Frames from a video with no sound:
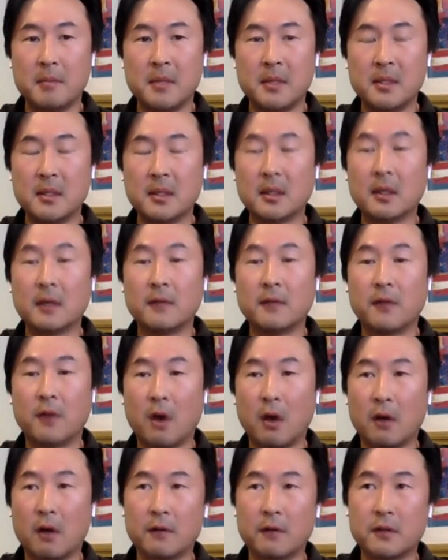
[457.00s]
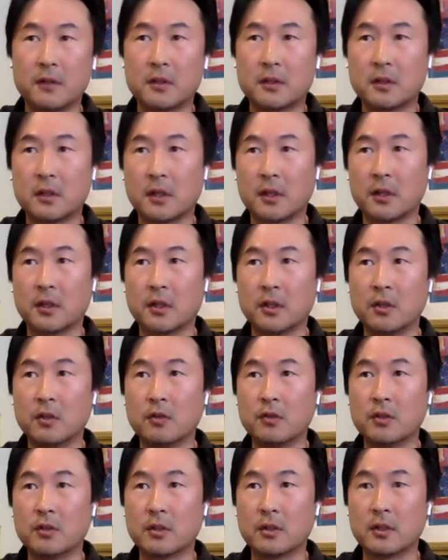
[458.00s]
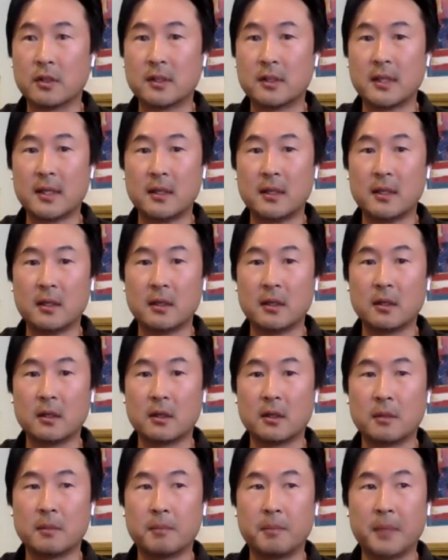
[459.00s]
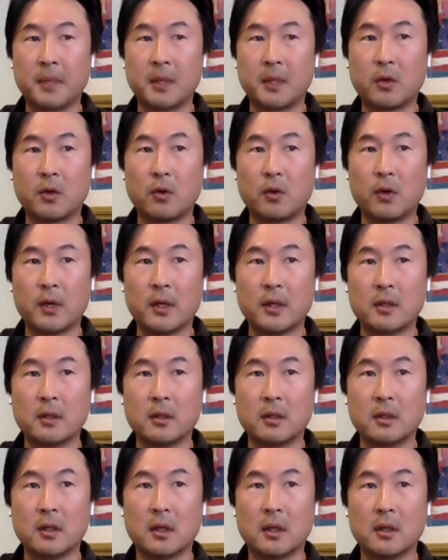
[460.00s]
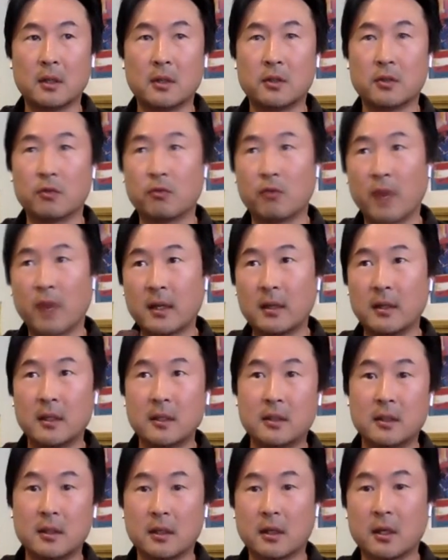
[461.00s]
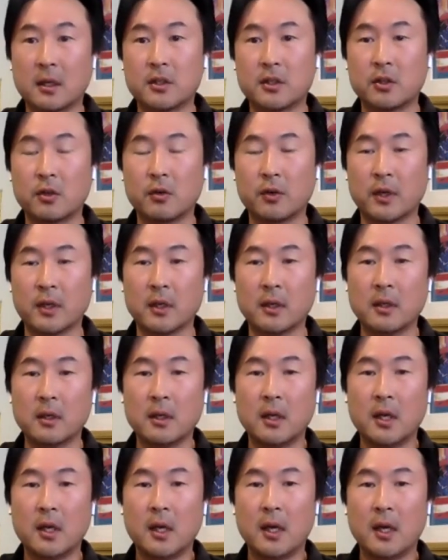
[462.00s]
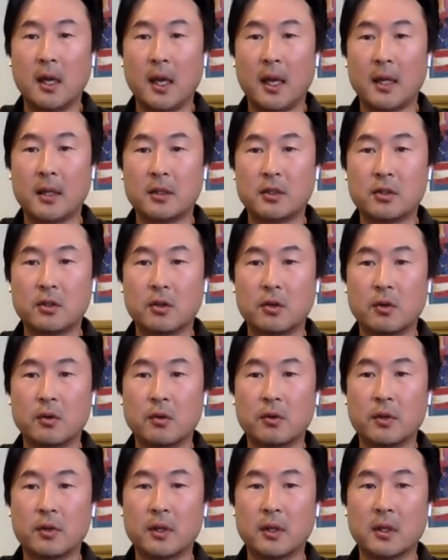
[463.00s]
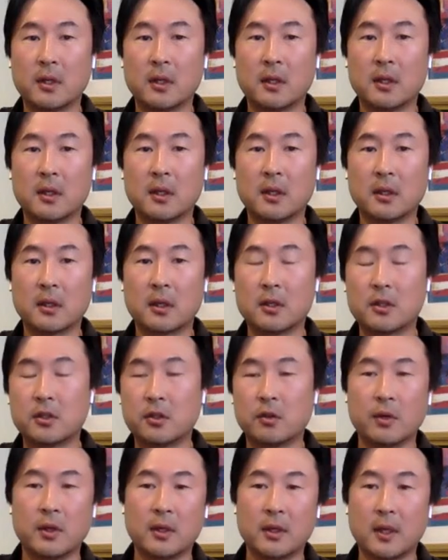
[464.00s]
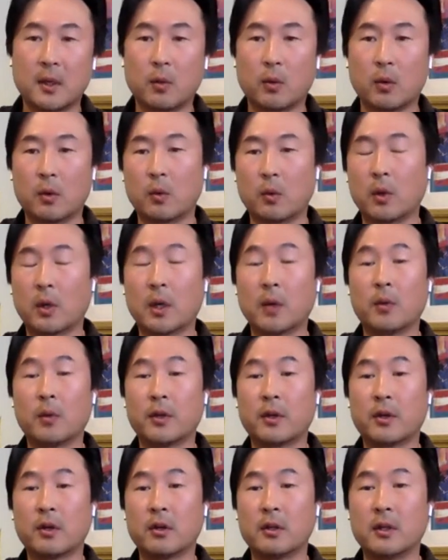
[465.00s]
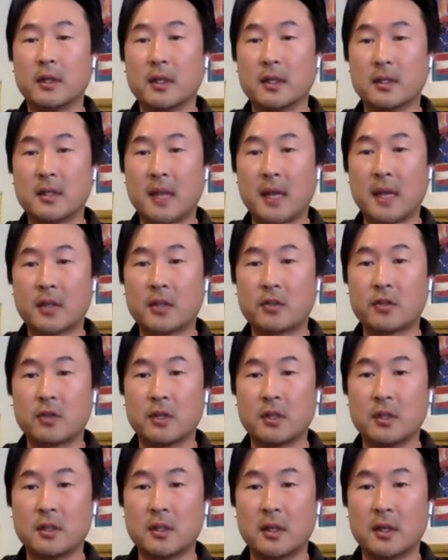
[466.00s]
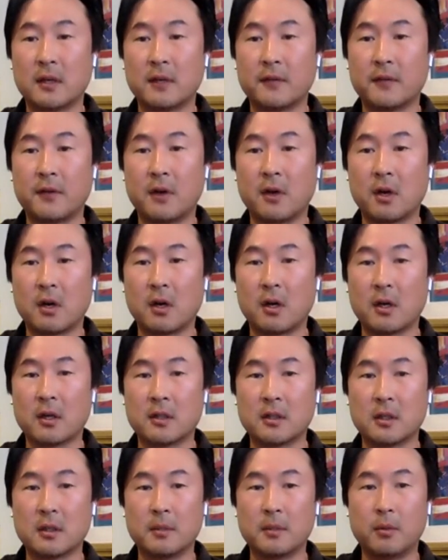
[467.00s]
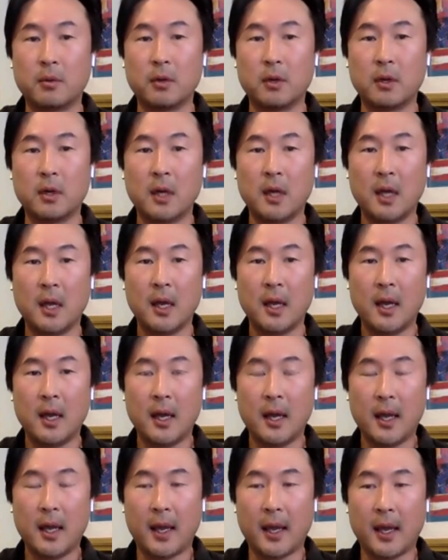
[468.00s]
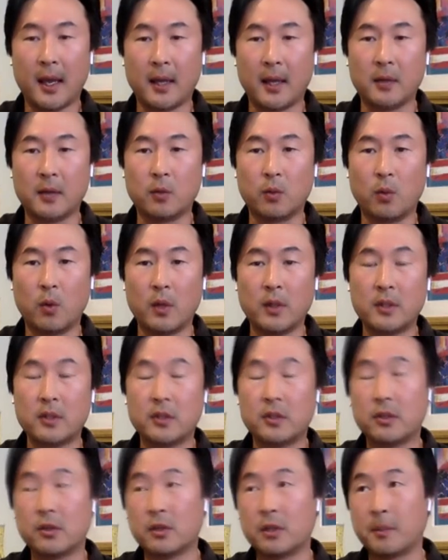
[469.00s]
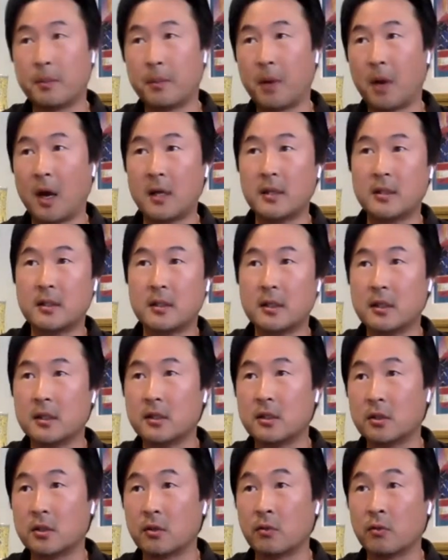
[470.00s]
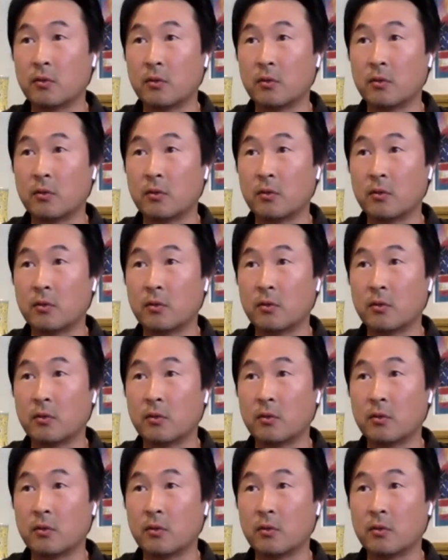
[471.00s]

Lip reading: Minting involves the user sending their Bitcoin directly to the custodian. And so the custodian that we're working with currently is Hex Trust out of Hong Kong, Singapore. And once your deposit is